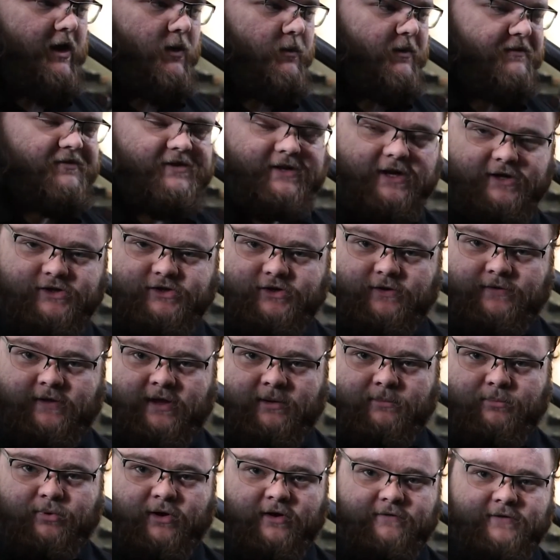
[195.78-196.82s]
We've touched on
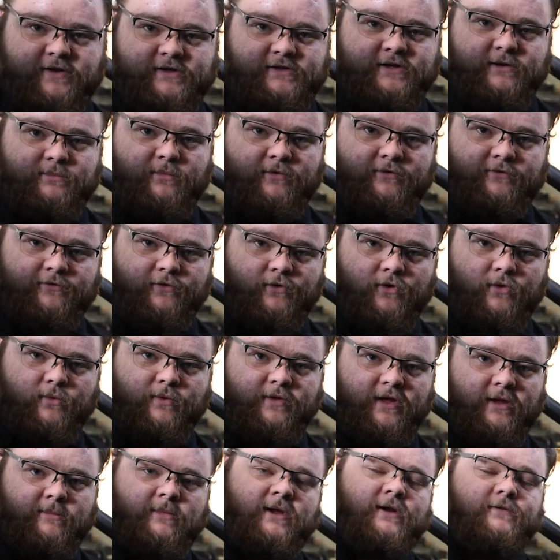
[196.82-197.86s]
that previously before
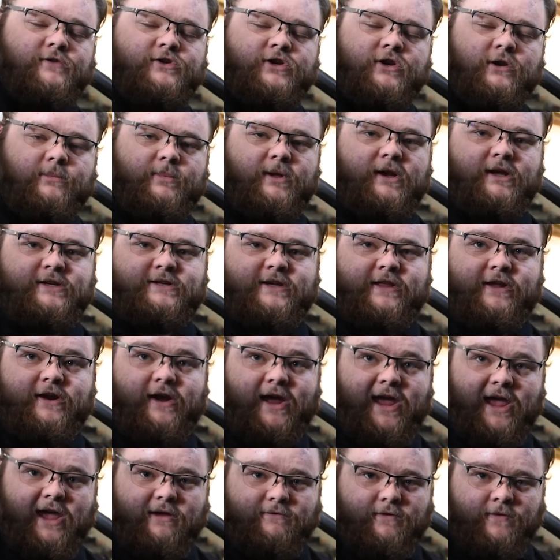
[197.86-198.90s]
with the amount of tunability that
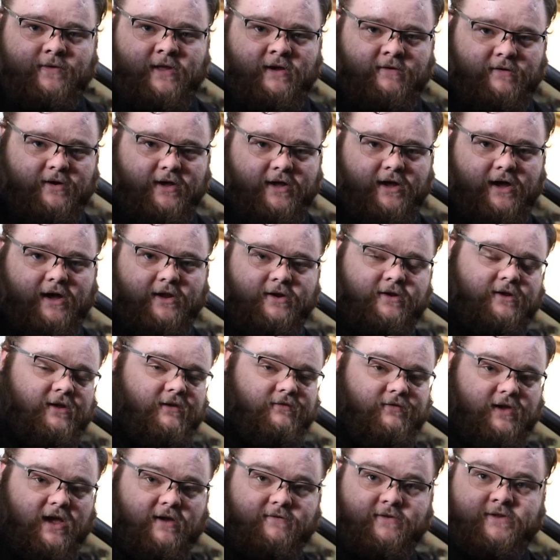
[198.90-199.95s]
I have on that regard.
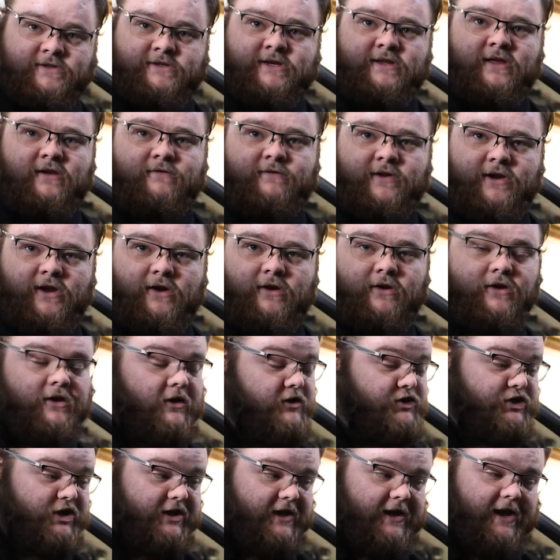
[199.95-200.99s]
If you haven't seen that video,
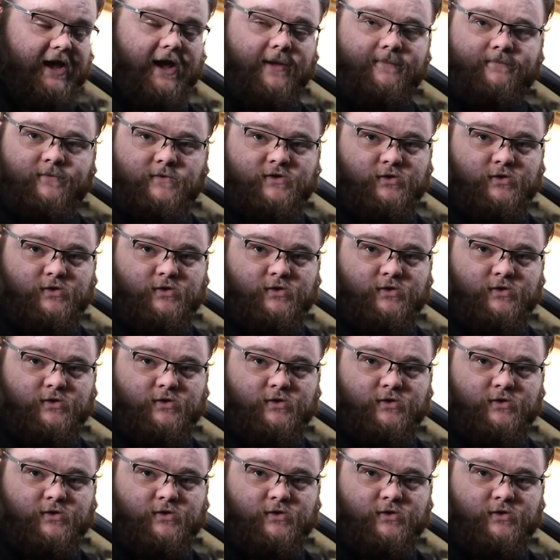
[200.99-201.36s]
go check it out.